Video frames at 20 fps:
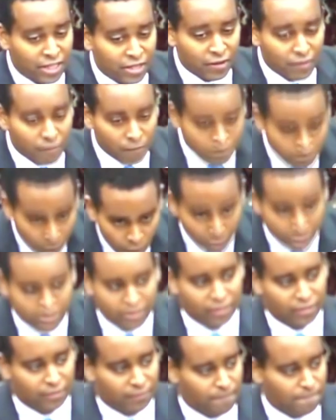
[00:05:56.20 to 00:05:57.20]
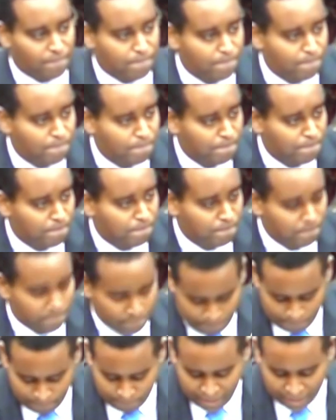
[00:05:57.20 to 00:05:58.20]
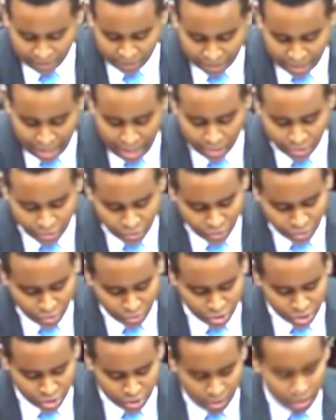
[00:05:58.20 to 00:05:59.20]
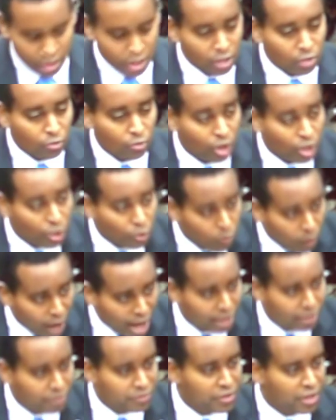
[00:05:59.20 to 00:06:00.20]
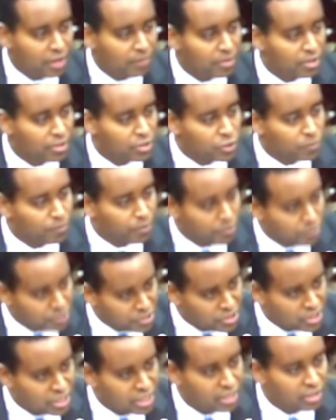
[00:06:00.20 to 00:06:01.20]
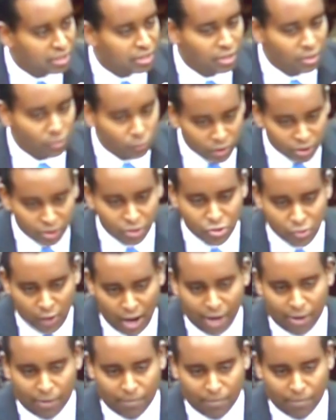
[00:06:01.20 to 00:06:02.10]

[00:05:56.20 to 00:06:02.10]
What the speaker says: voted that the Constitution required them to proceed with the trial.